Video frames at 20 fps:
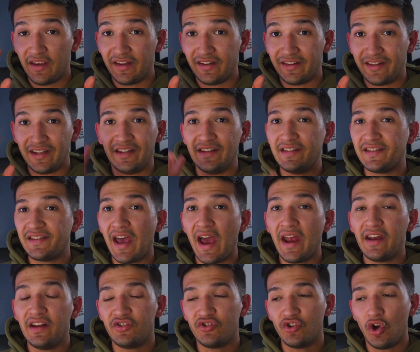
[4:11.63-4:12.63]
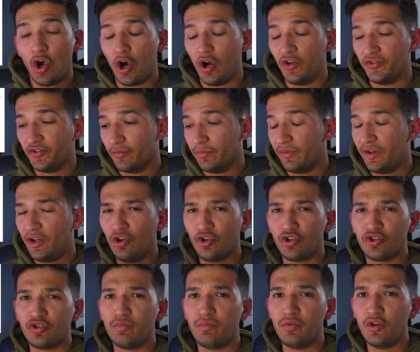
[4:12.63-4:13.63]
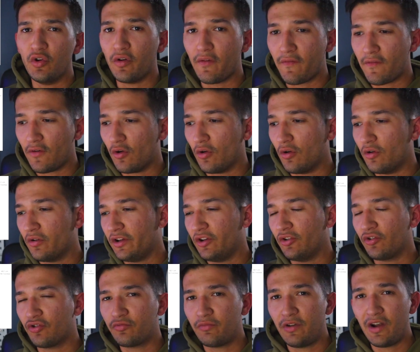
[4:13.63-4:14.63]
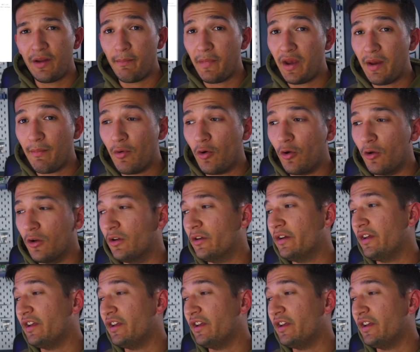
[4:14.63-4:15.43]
the design is awesome. It looks beautiful. It looks really minimal.